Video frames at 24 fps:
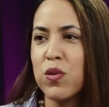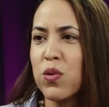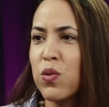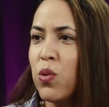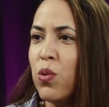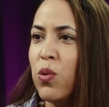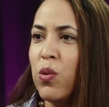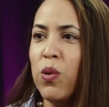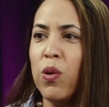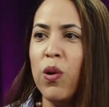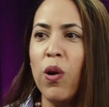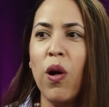
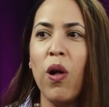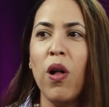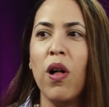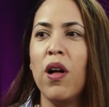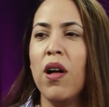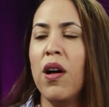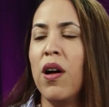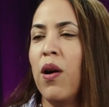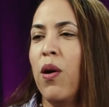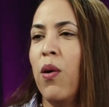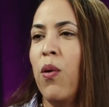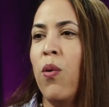school
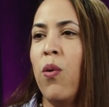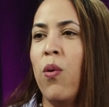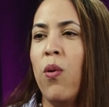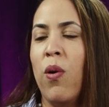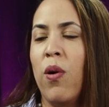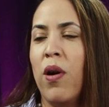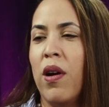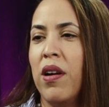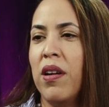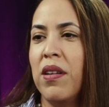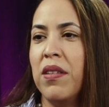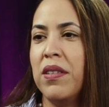
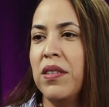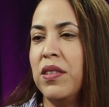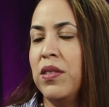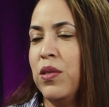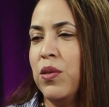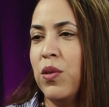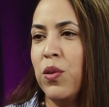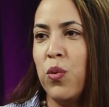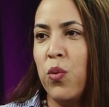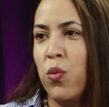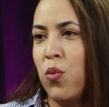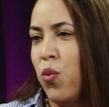or
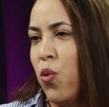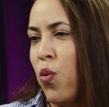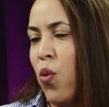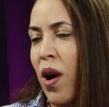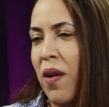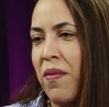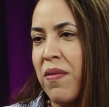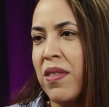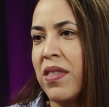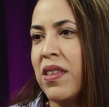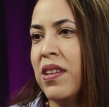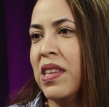
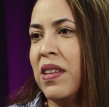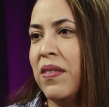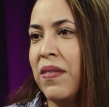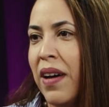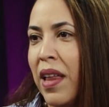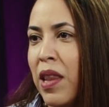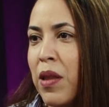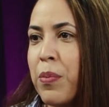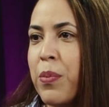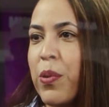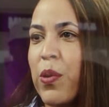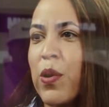whoever the
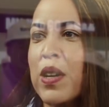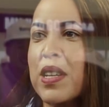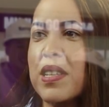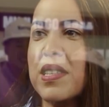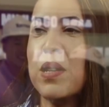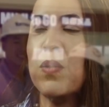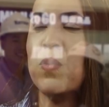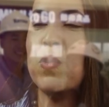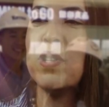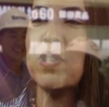developer is, and